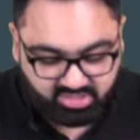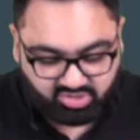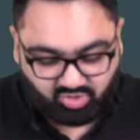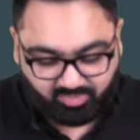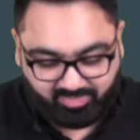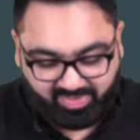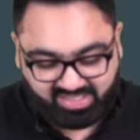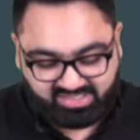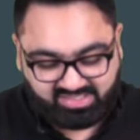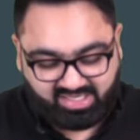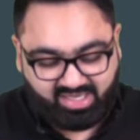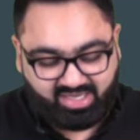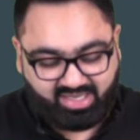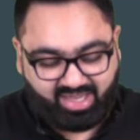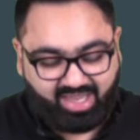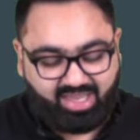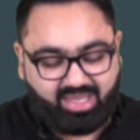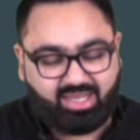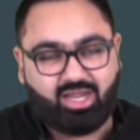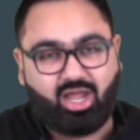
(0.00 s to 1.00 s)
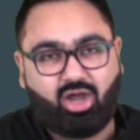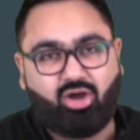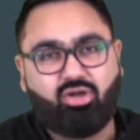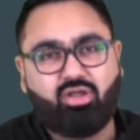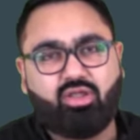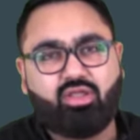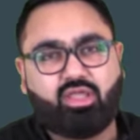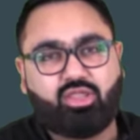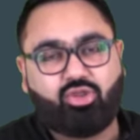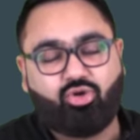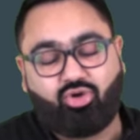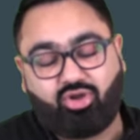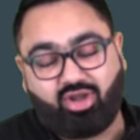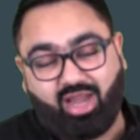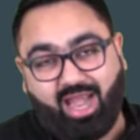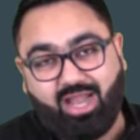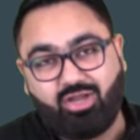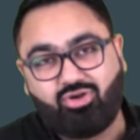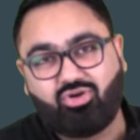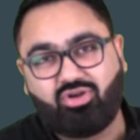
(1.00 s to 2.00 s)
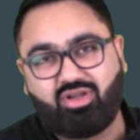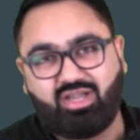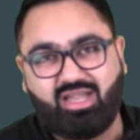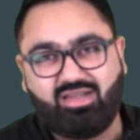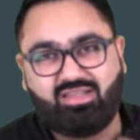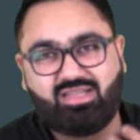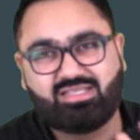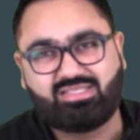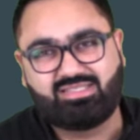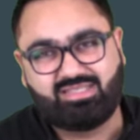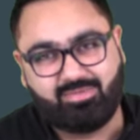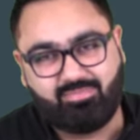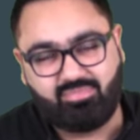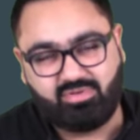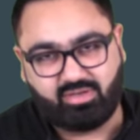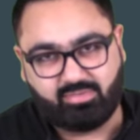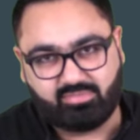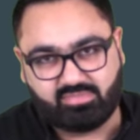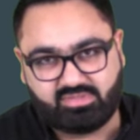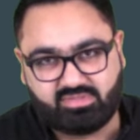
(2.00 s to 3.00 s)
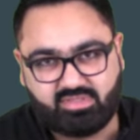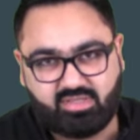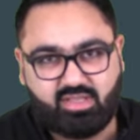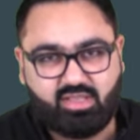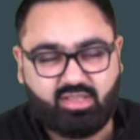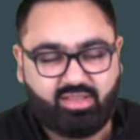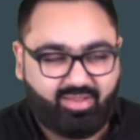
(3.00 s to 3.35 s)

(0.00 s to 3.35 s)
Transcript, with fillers: So basically right now you try to treat the symptoms.